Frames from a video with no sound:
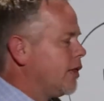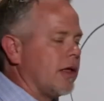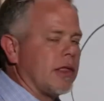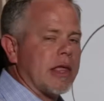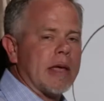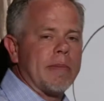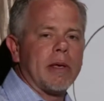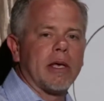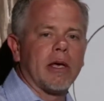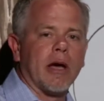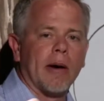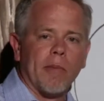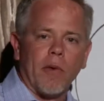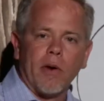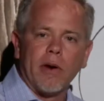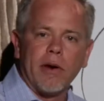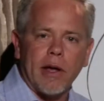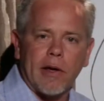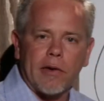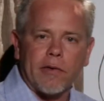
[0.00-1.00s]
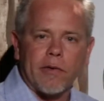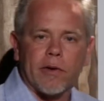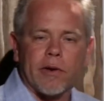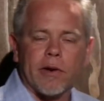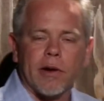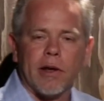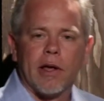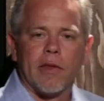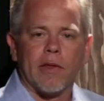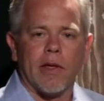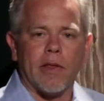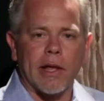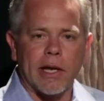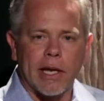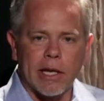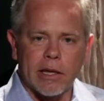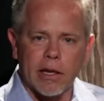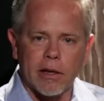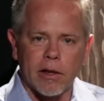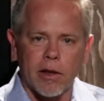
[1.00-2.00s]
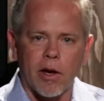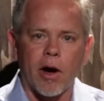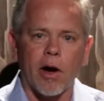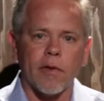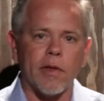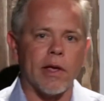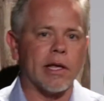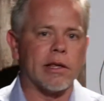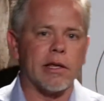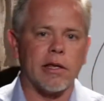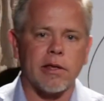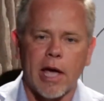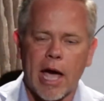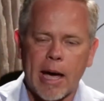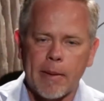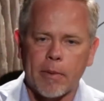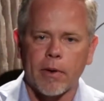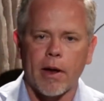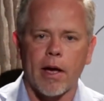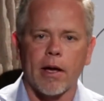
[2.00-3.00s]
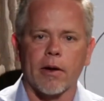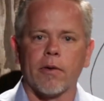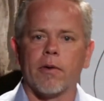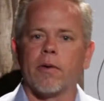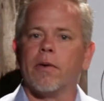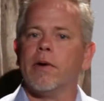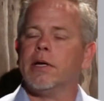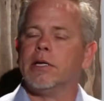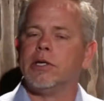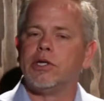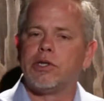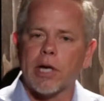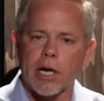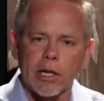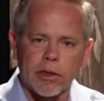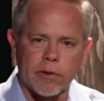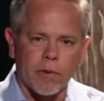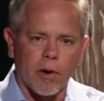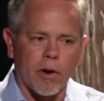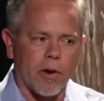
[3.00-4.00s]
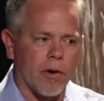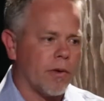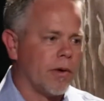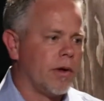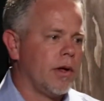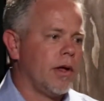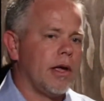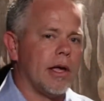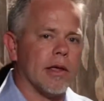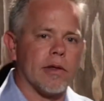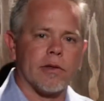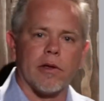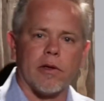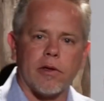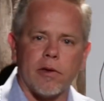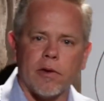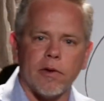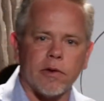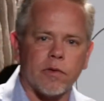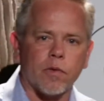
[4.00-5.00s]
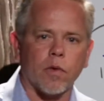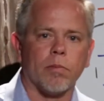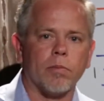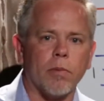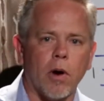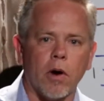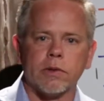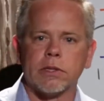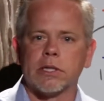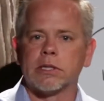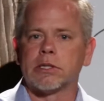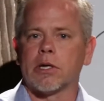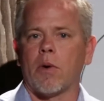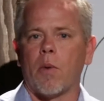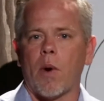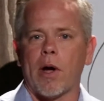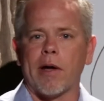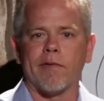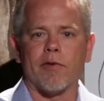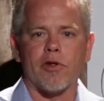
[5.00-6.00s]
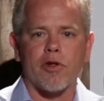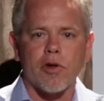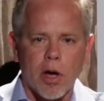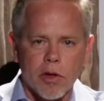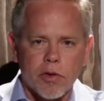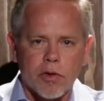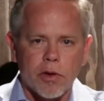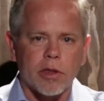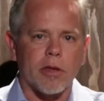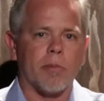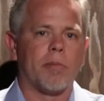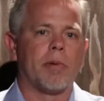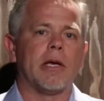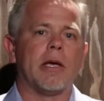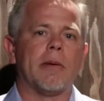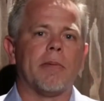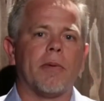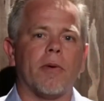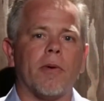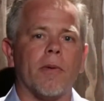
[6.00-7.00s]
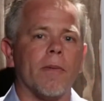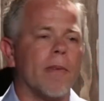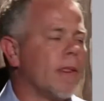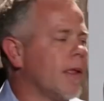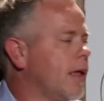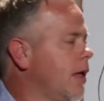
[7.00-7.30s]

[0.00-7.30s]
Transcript: that they become one nation, that they get the law, they get the tabernacle. Jethro institutes with Moses a way of judging the people.